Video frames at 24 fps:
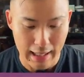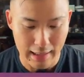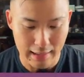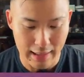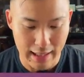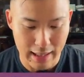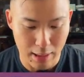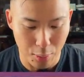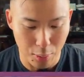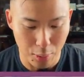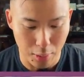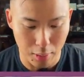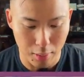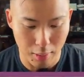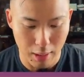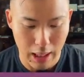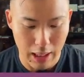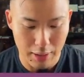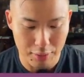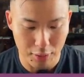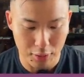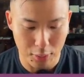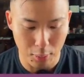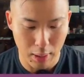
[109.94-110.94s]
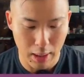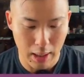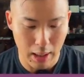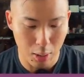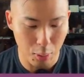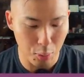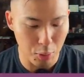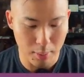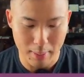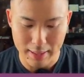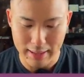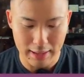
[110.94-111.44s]
Elite autograph as
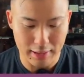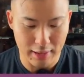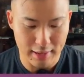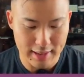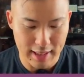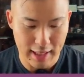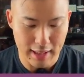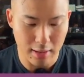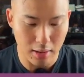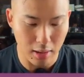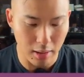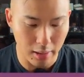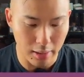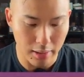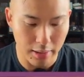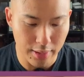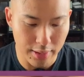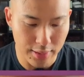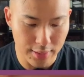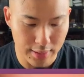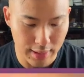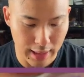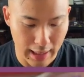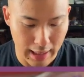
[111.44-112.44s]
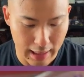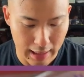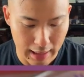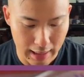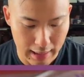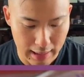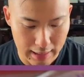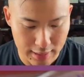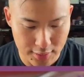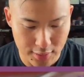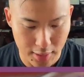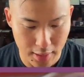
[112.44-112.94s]
well, would have been under $10.